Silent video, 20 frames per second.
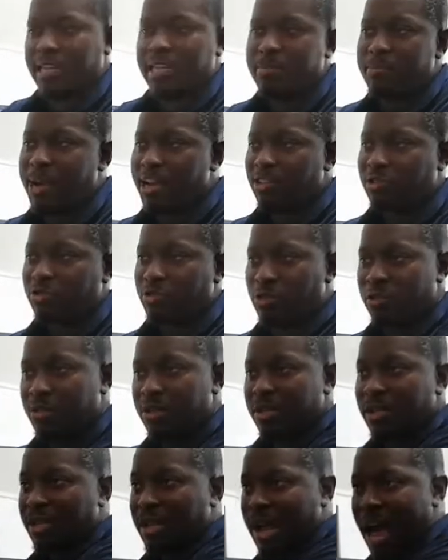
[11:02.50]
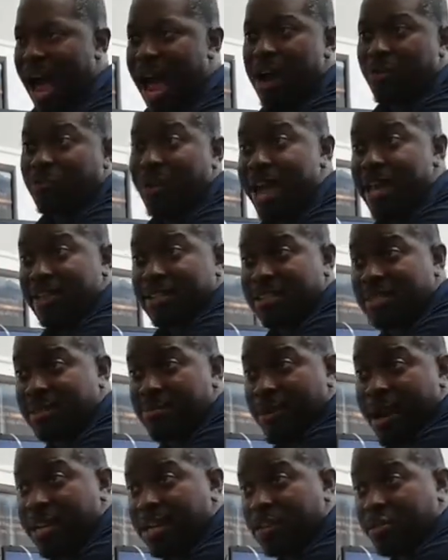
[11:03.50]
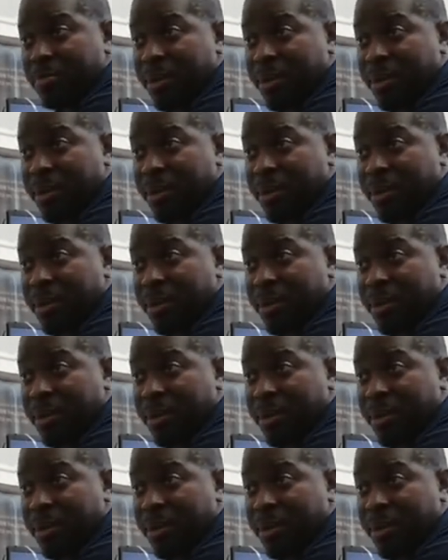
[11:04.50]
anybody's throat. I'd rather somebody else